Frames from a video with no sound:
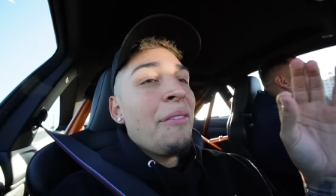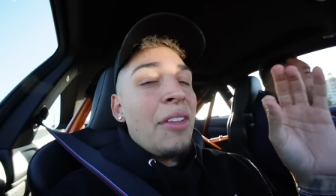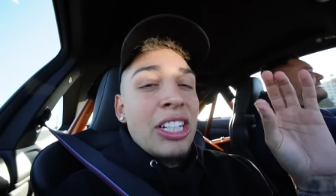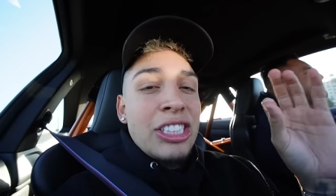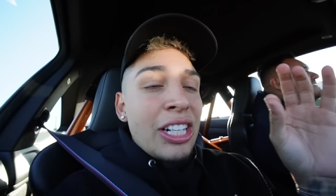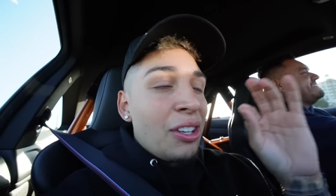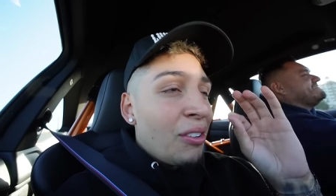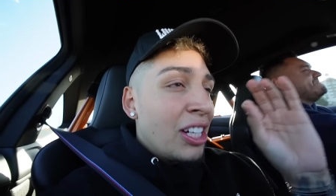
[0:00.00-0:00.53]
I'm not
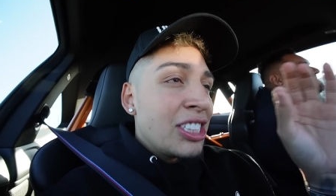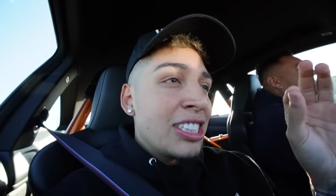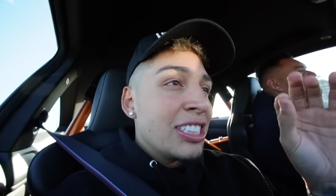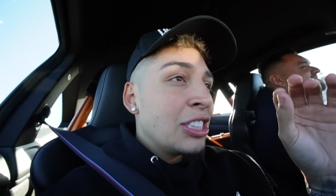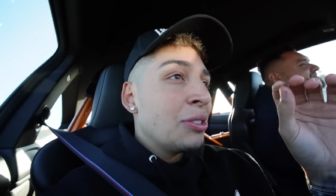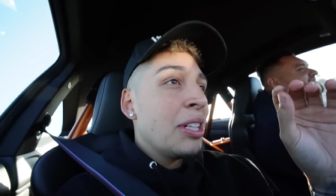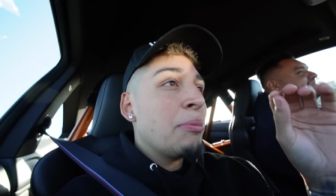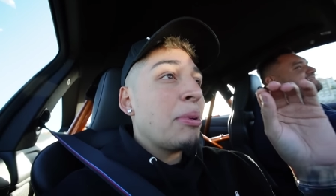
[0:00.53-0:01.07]
trying to rush
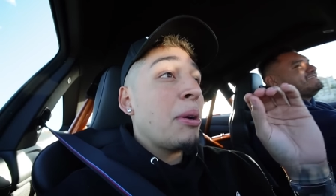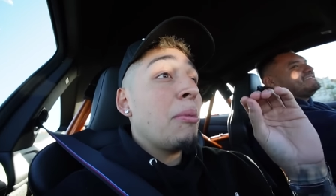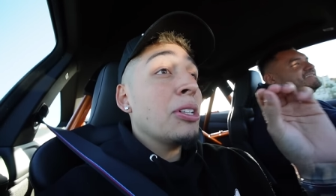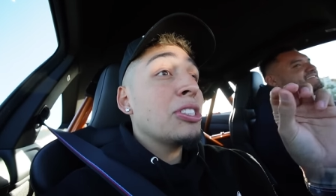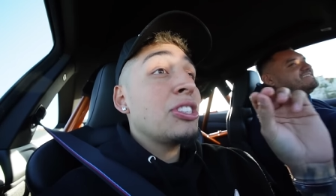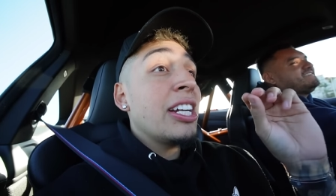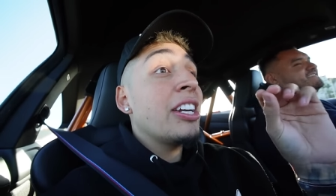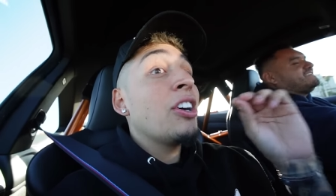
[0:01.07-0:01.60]
into it, but I'm
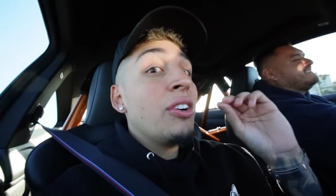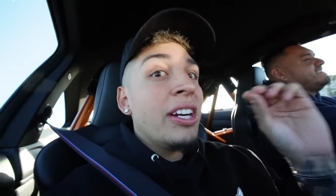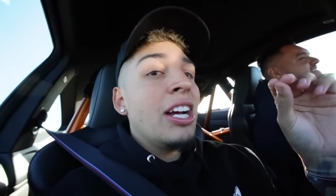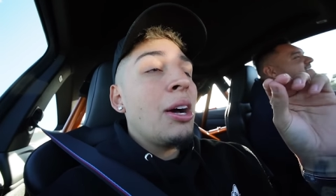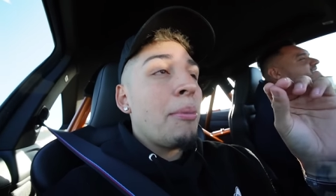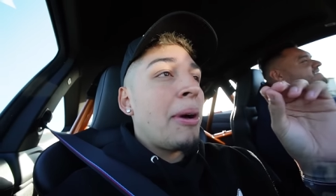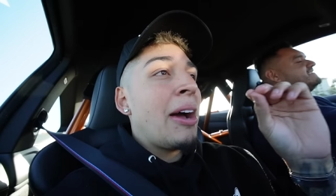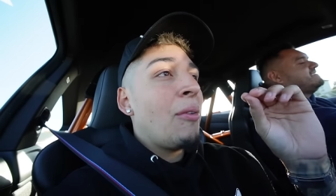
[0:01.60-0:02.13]
also trying to hurry
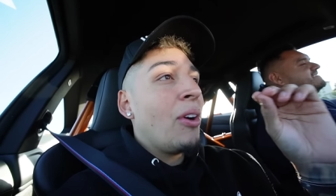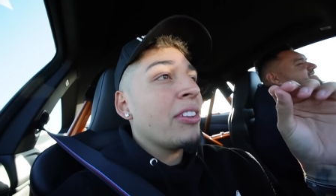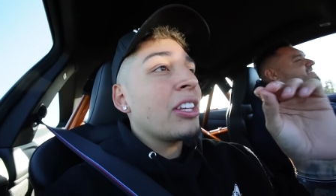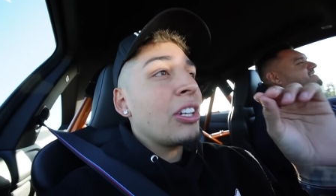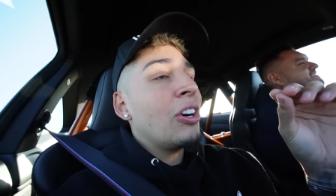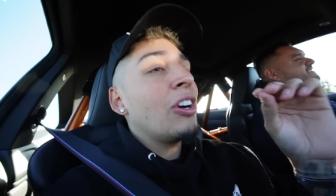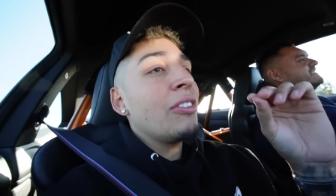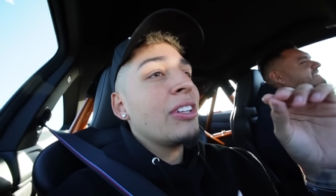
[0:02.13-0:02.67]
up. I want the
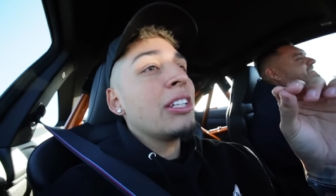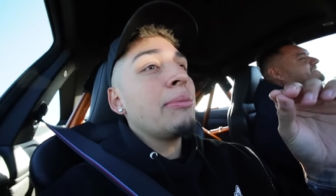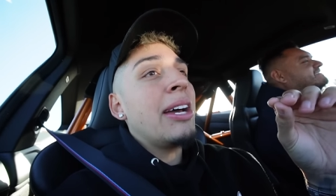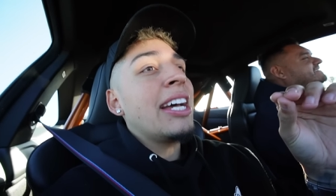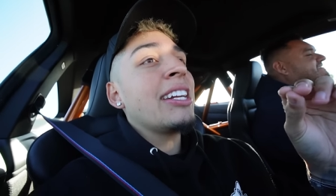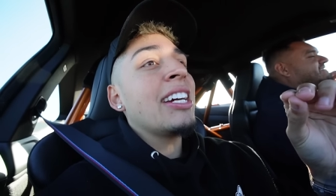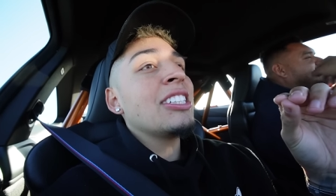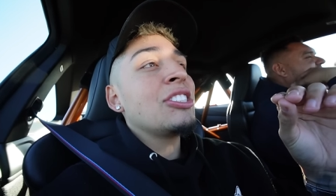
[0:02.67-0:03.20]
car really
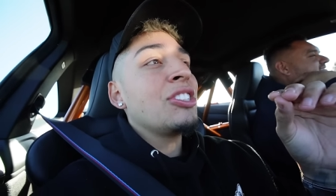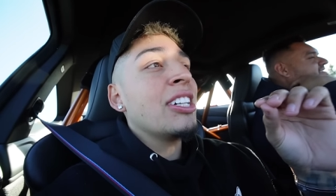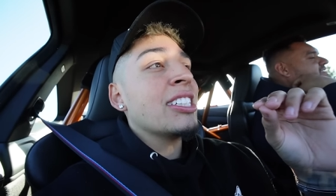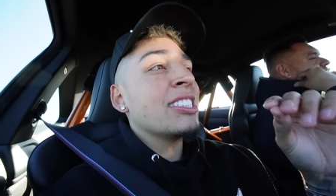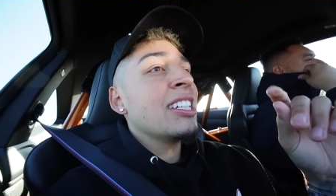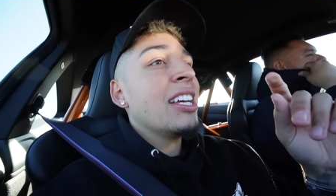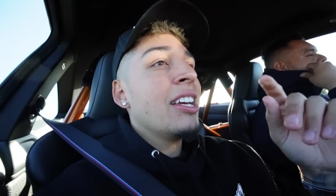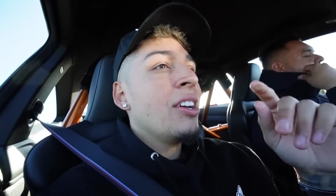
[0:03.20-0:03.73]
bad, guys,
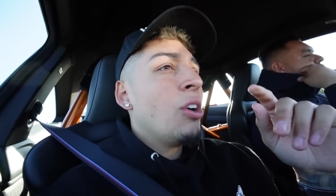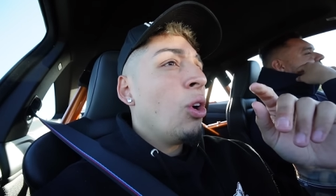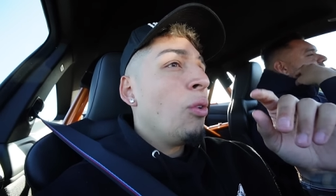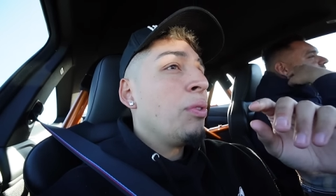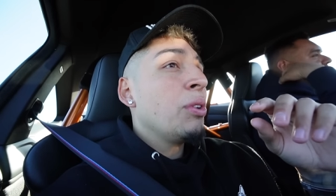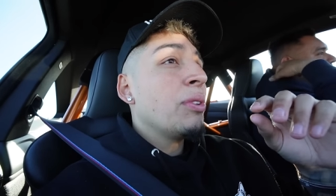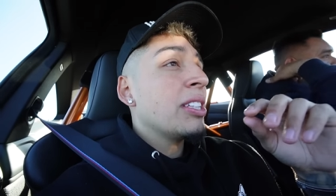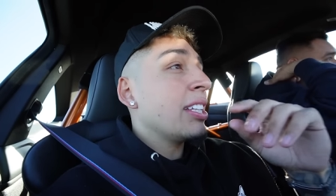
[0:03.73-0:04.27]
trust.
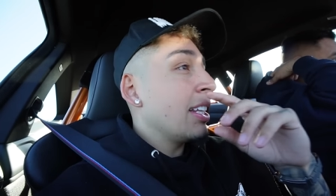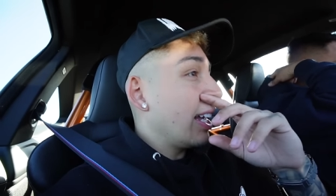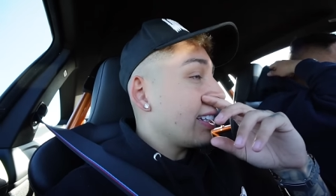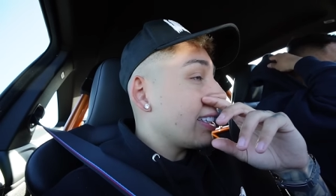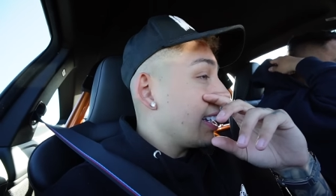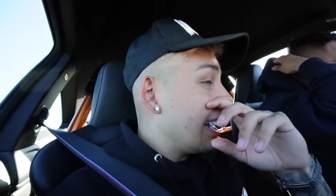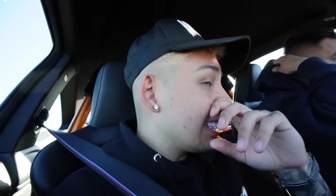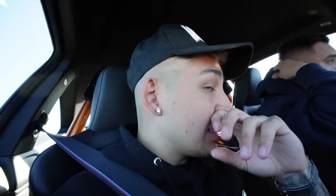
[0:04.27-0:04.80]
Hopefully within like
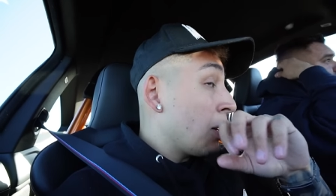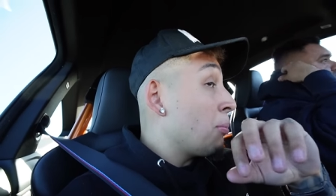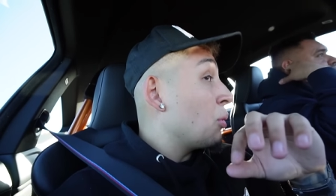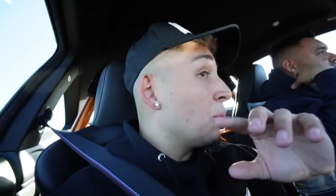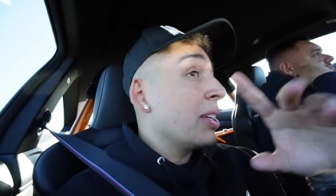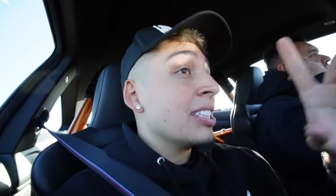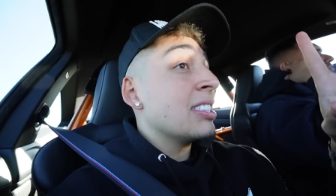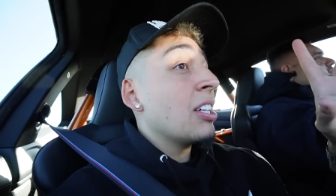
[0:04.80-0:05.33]
the next couple
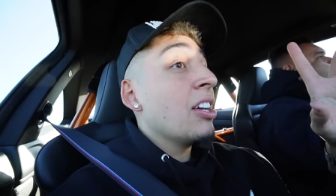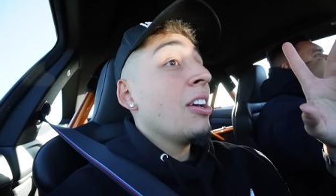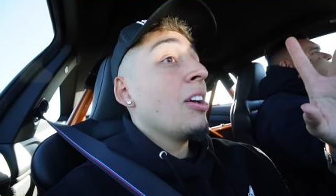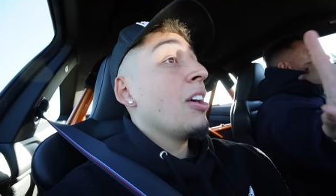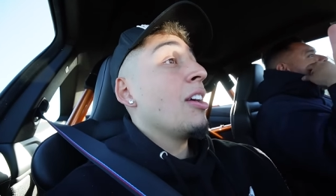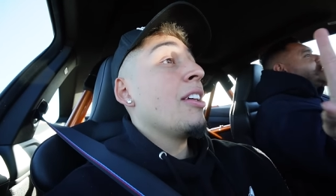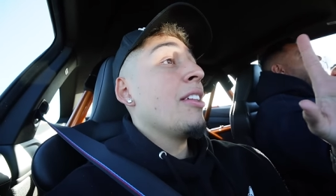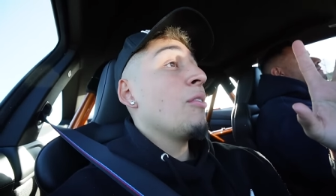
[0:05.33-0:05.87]
weeks.
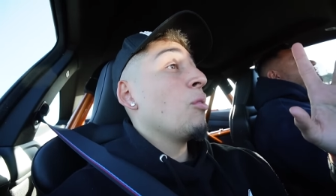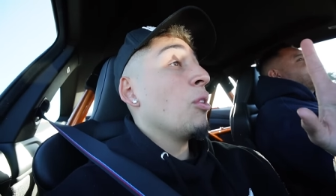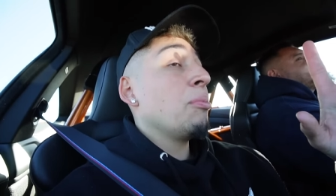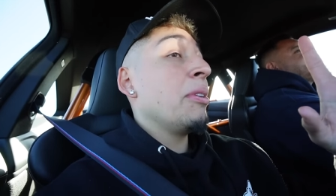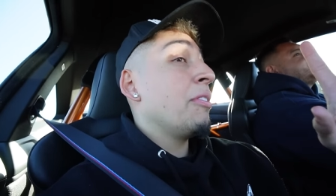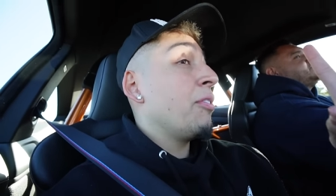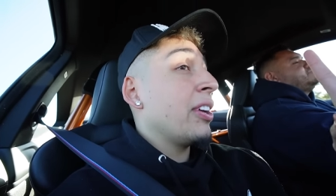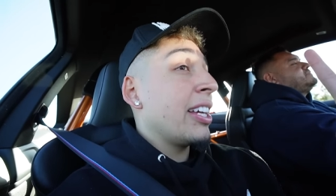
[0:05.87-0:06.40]
Would
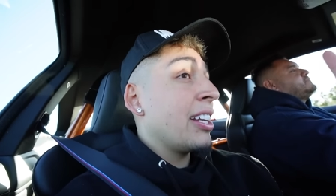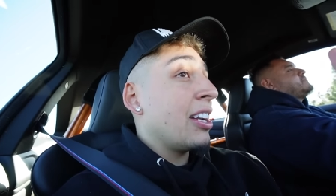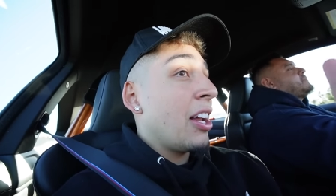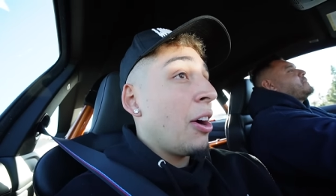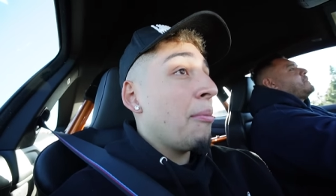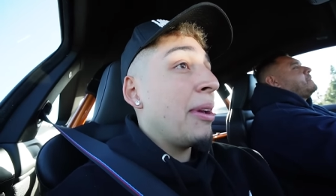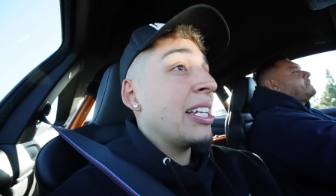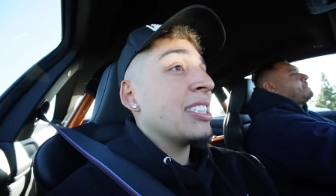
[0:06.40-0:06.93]
be
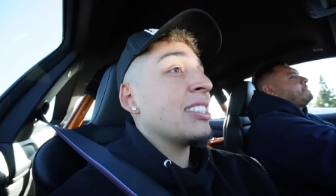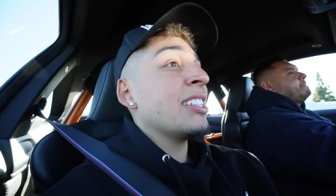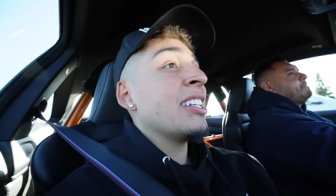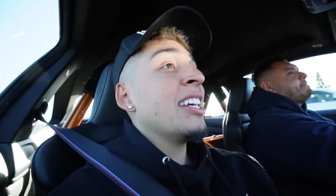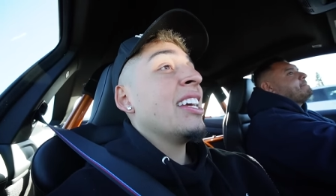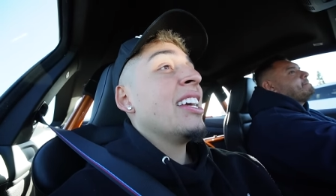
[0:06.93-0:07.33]
freaking amazing.